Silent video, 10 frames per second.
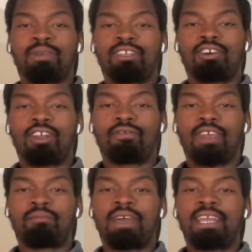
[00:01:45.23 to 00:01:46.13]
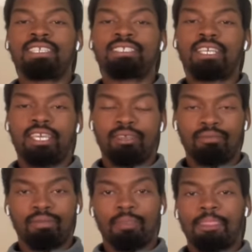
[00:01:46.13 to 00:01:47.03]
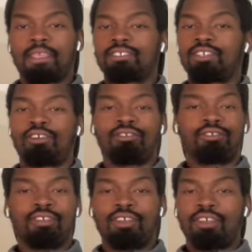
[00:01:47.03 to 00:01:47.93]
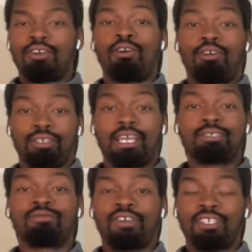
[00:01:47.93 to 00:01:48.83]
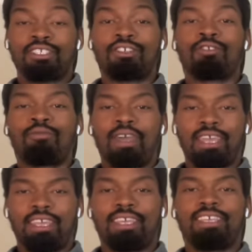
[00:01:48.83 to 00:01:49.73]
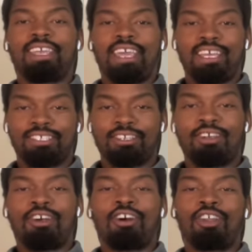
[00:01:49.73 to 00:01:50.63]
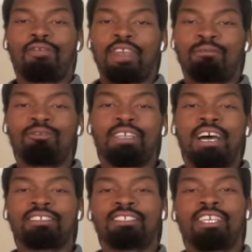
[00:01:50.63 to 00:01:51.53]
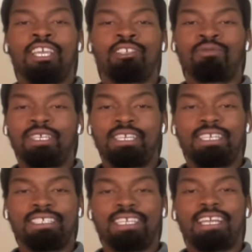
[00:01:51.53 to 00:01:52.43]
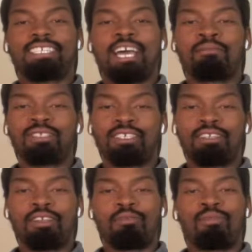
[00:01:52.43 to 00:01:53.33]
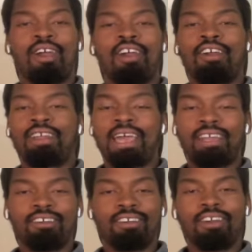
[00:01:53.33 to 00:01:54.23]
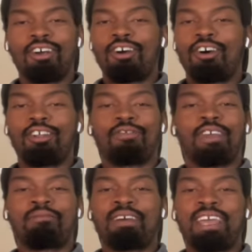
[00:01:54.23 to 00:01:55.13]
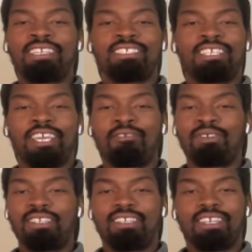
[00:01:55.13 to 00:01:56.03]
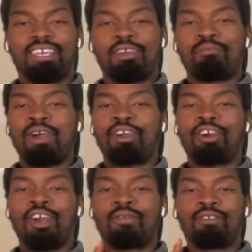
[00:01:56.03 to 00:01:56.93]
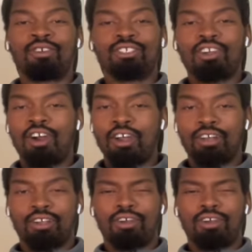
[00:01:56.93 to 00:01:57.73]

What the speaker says: made the Hall of Fame 90s team. So, oh, we got some verses on the way. Yes. Hall of Fame 2000 teams with Zach Thomas and Brian Urlacher. Hall of Fame 90s team with Michael Irvin, Cris Carter.